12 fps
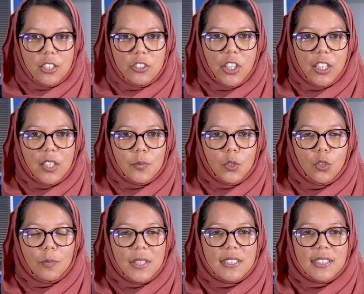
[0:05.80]
Jacob
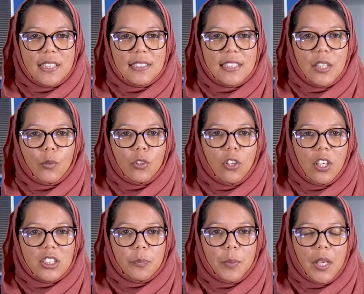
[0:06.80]
Zuma says that he will
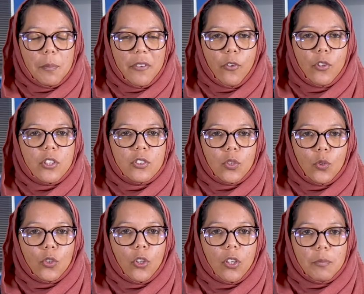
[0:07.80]
not appear before the
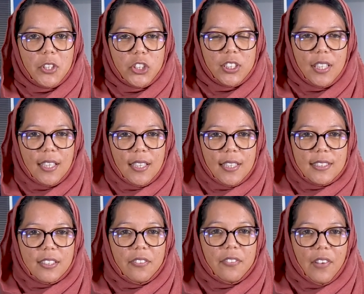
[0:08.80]
Zondo Commission,
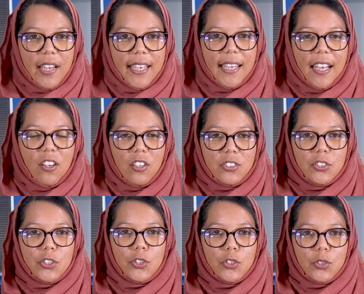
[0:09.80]
defying a
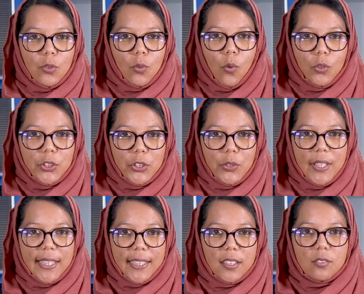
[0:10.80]
constitutional court ruling.